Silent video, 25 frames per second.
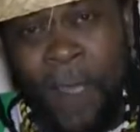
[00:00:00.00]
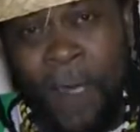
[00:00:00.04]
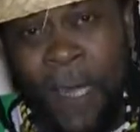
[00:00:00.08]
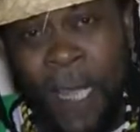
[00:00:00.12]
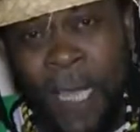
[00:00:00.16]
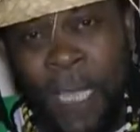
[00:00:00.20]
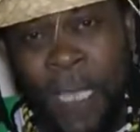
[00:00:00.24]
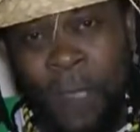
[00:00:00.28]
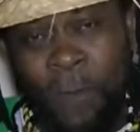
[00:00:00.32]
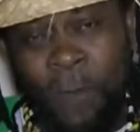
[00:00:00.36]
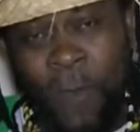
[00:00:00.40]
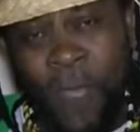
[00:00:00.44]

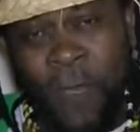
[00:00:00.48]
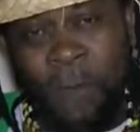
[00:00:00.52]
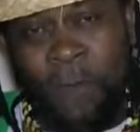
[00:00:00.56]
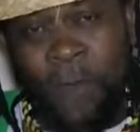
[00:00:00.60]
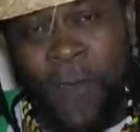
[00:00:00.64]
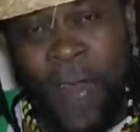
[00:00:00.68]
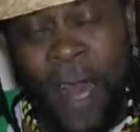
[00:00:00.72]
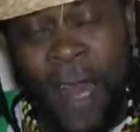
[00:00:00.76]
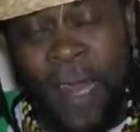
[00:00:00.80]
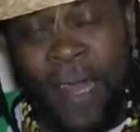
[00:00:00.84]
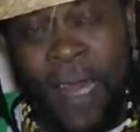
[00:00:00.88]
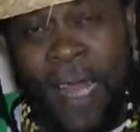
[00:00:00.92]
These
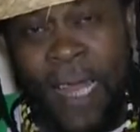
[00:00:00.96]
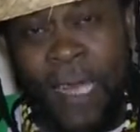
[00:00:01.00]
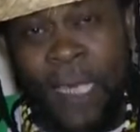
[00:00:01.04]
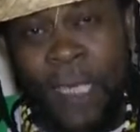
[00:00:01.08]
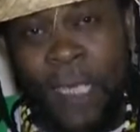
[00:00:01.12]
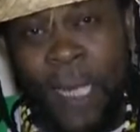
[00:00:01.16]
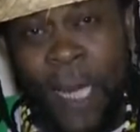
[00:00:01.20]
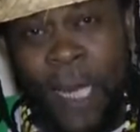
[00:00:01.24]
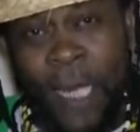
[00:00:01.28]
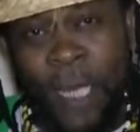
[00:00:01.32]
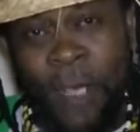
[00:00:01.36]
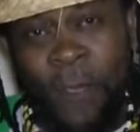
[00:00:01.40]
people are not
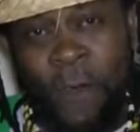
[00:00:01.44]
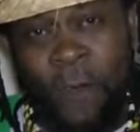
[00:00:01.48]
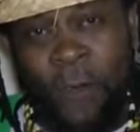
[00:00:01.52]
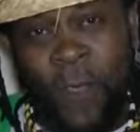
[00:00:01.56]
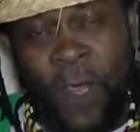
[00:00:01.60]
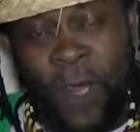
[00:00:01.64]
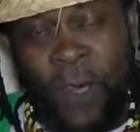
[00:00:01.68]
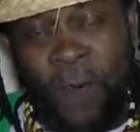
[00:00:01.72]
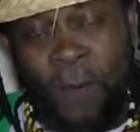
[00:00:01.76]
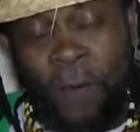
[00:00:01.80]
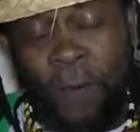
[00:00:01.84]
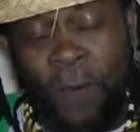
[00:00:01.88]

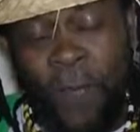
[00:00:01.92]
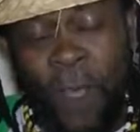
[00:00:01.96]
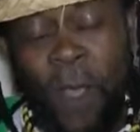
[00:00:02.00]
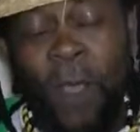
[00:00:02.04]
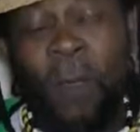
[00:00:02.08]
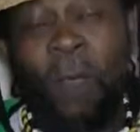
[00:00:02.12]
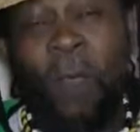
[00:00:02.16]
genuine.